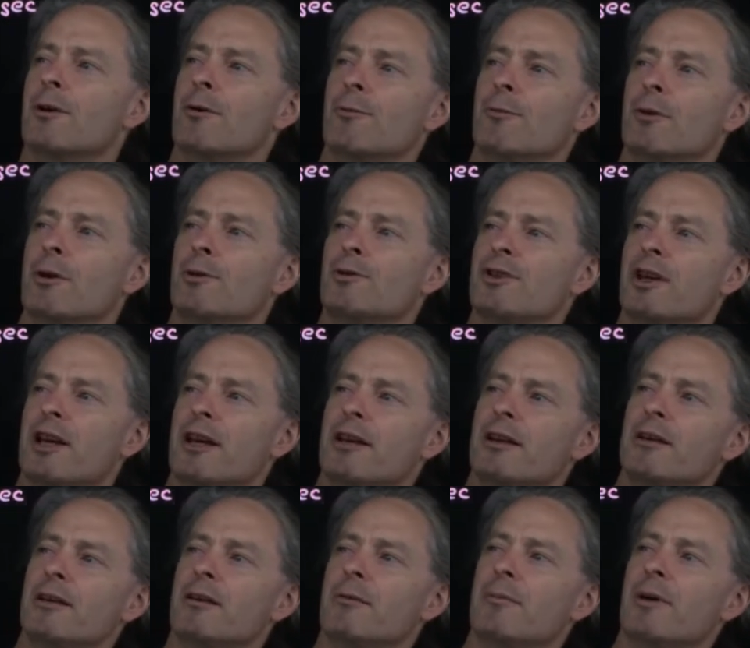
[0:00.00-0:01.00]

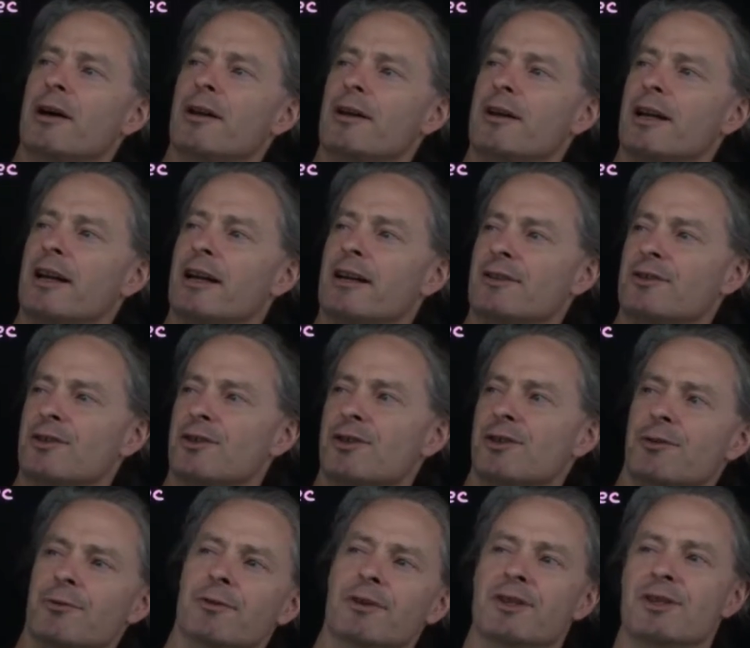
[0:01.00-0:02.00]
rotating about an axis
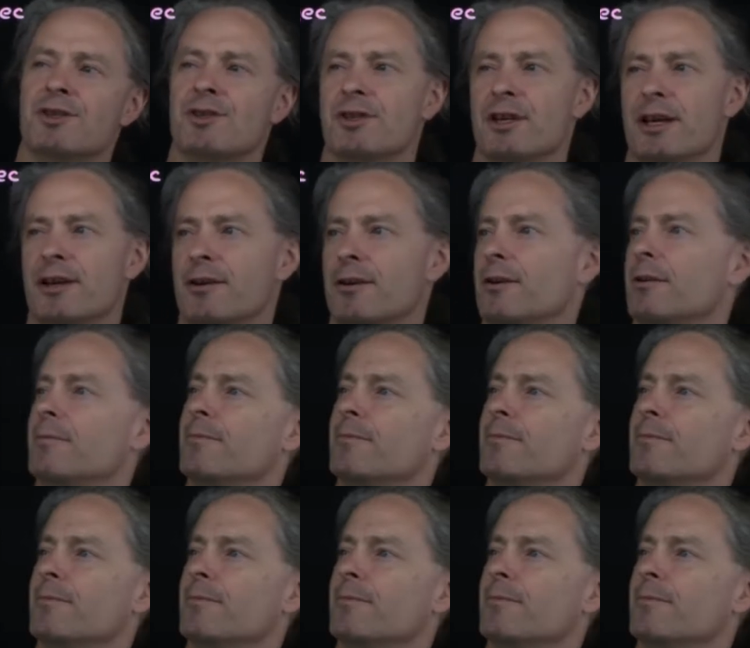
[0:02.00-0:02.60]
through its center.